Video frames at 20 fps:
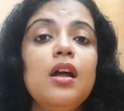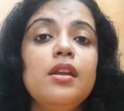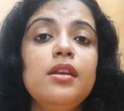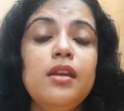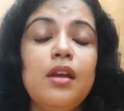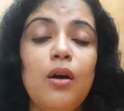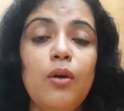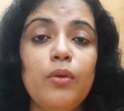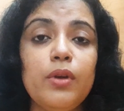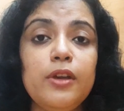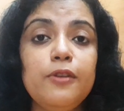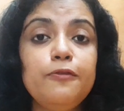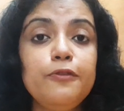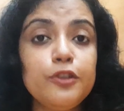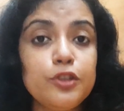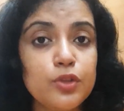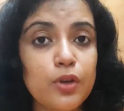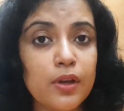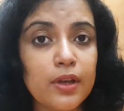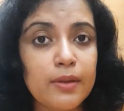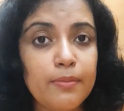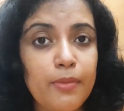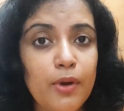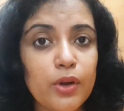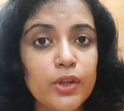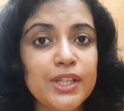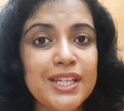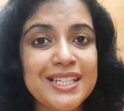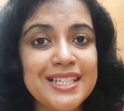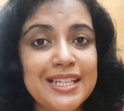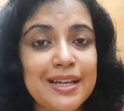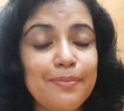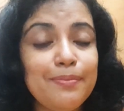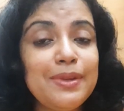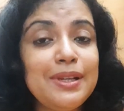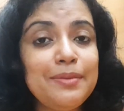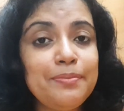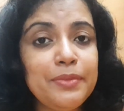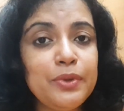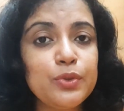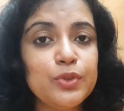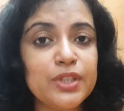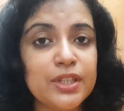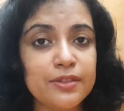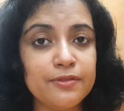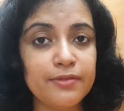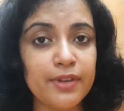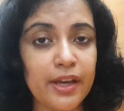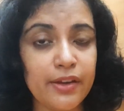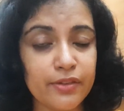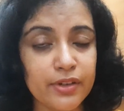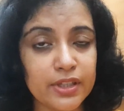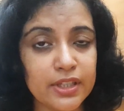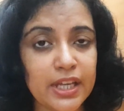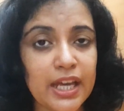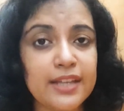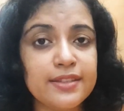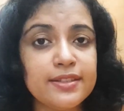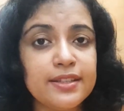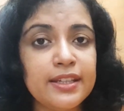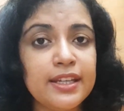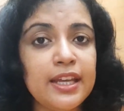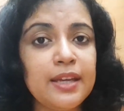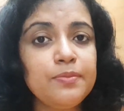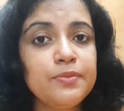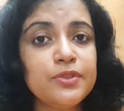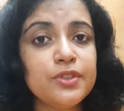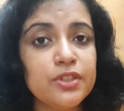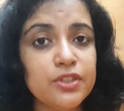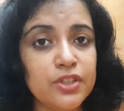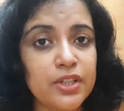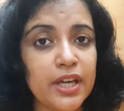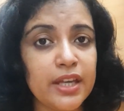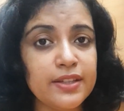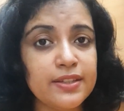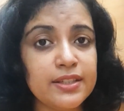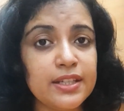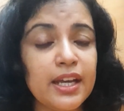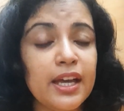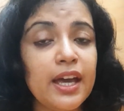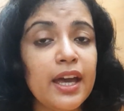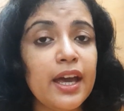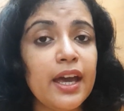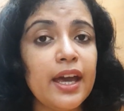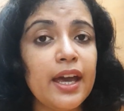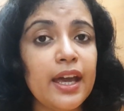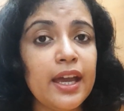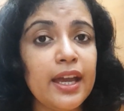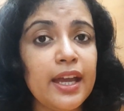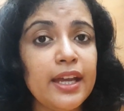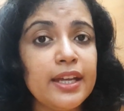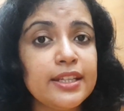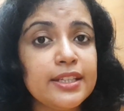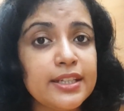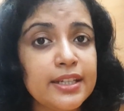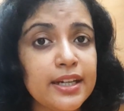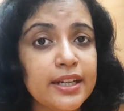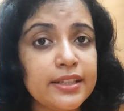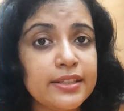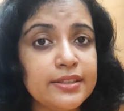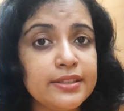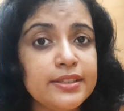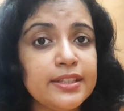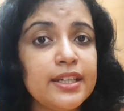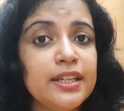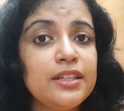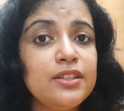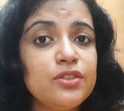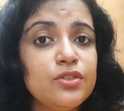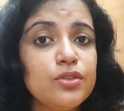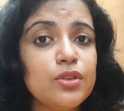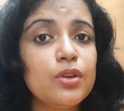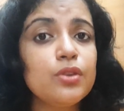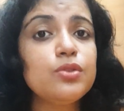Now, if we talk about the double mutant variant, as the name suggests, it contains